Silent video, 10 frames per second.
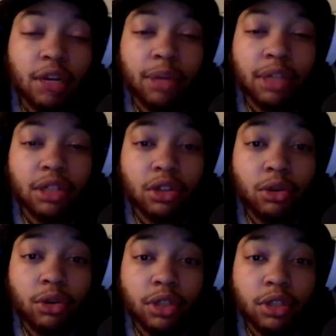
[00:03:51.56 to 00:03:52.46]
they're about to
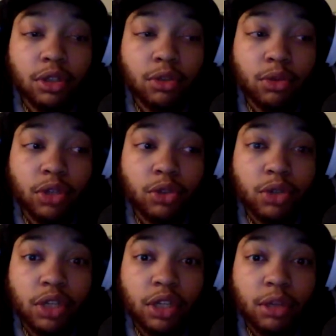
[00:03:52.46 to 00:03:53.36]
go into where you
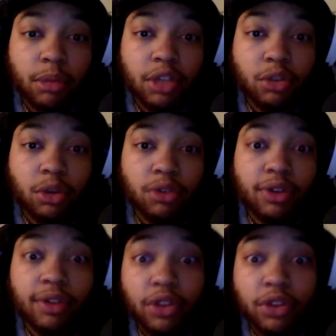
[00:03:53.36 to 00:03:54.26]
need the best
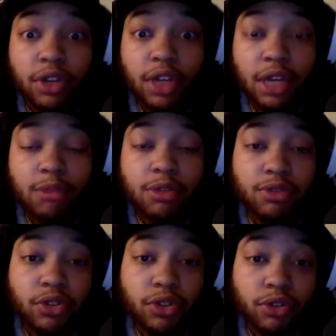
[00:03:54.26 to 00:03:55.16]
25 to 30 games of
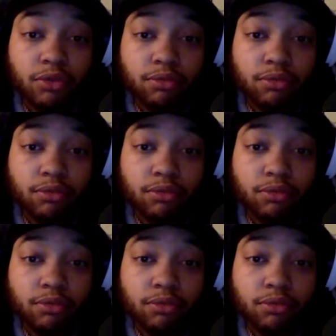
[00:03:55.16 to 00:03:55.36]
your